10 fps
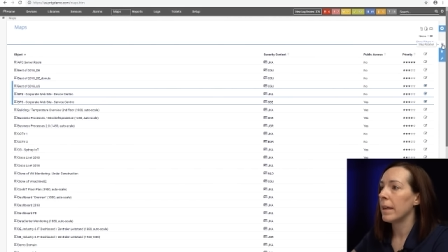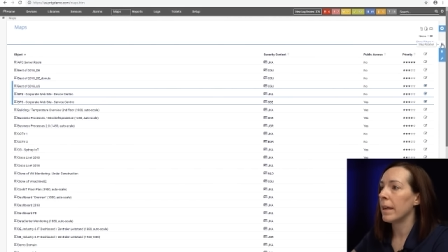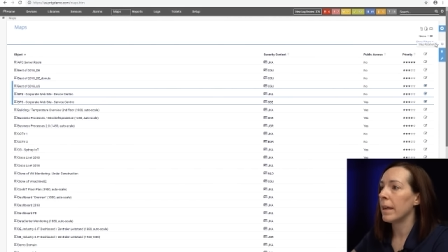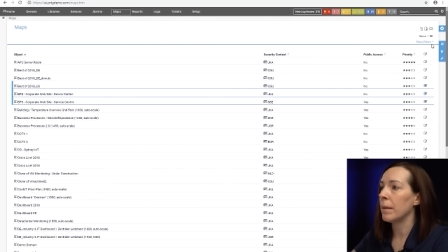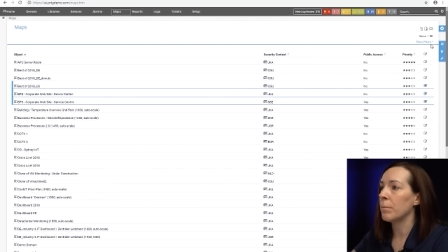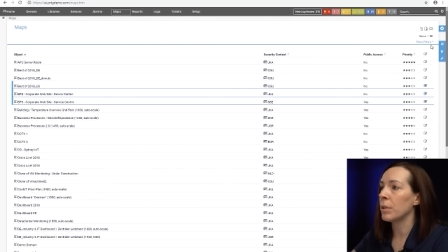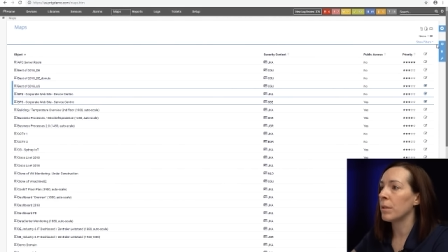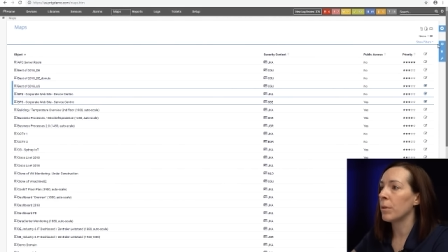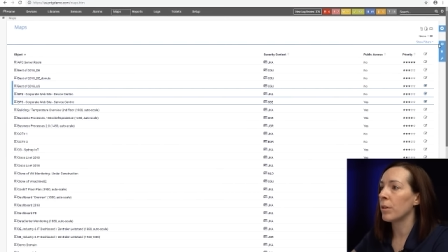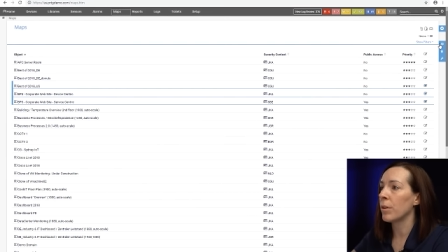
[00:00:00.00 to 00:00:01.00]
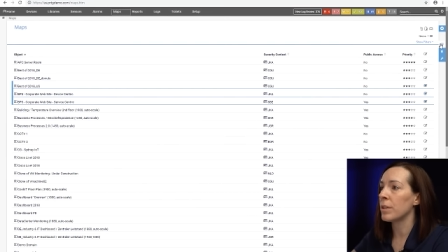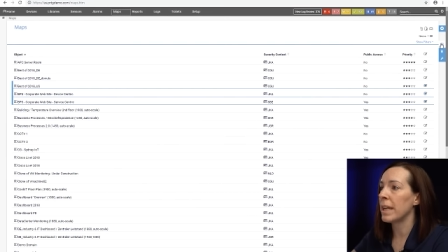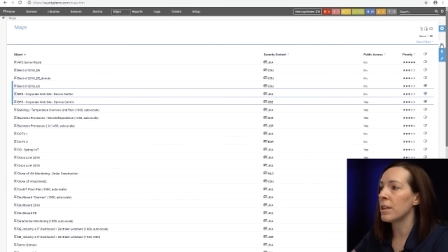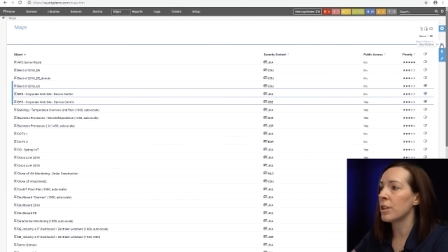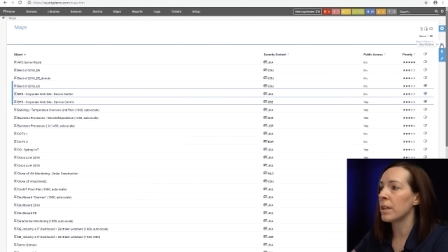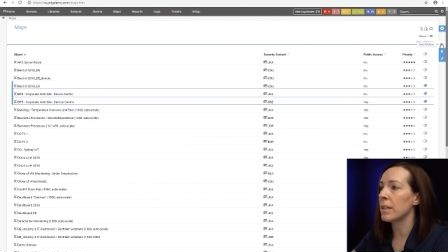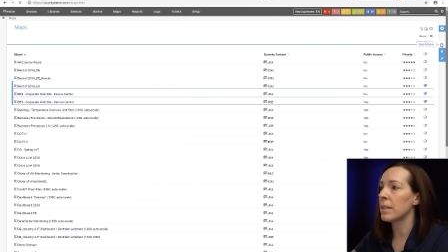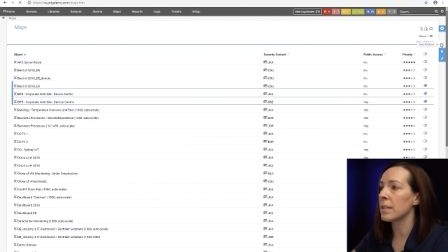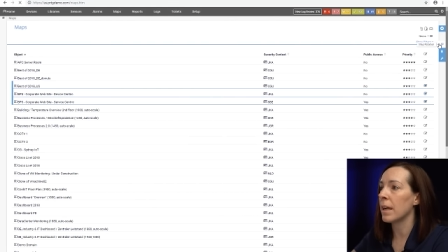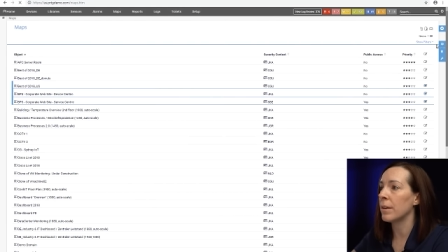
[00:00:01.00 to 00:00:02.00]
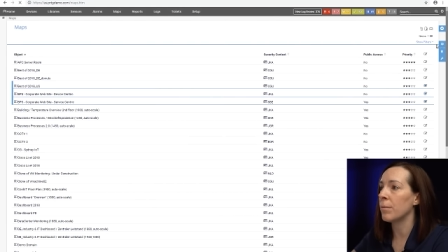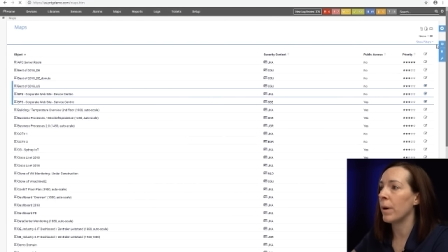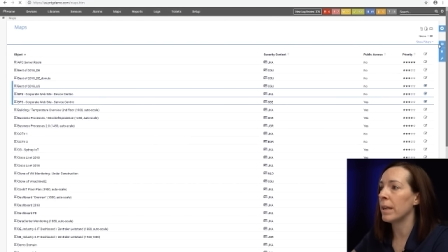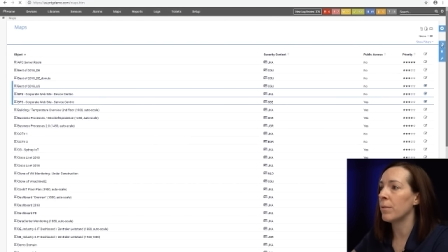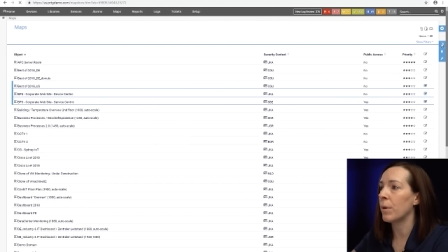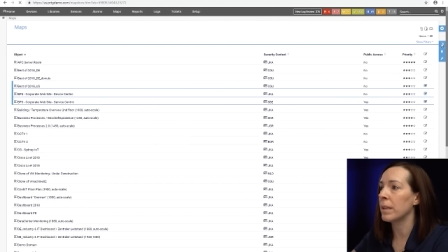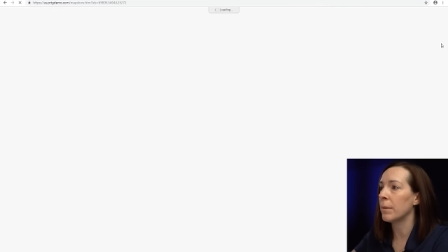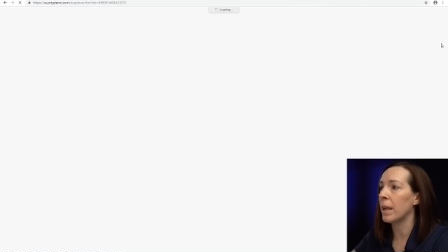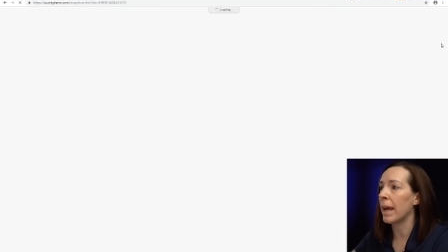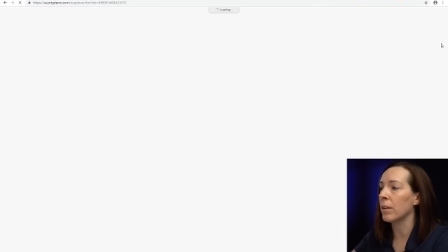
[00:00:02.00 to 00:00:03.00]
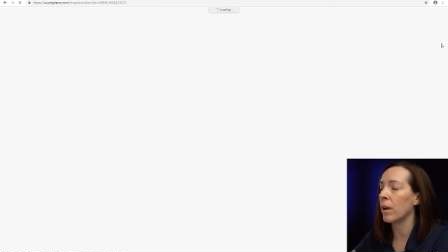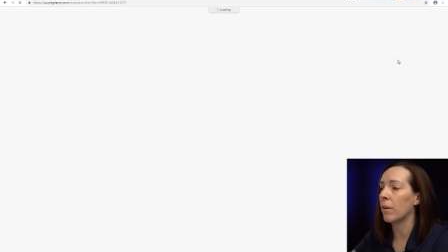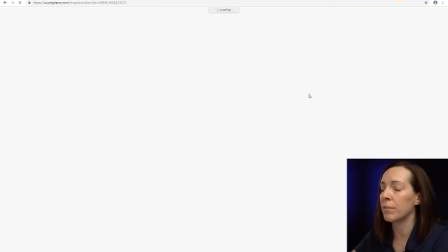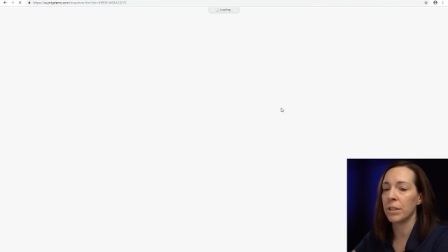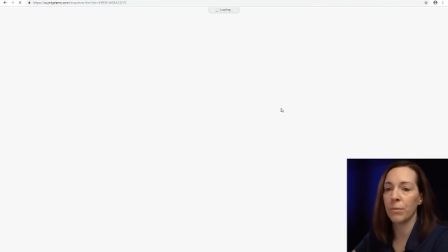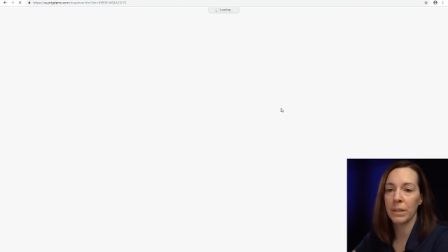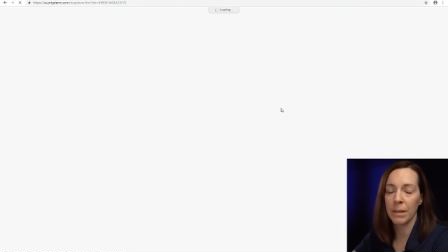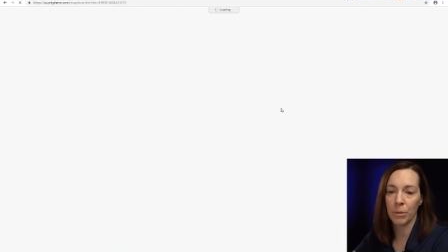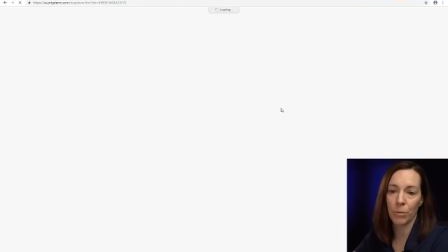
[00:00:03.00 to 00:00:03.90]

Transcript: and put them on a rotation and decide when you want them, how often you want them to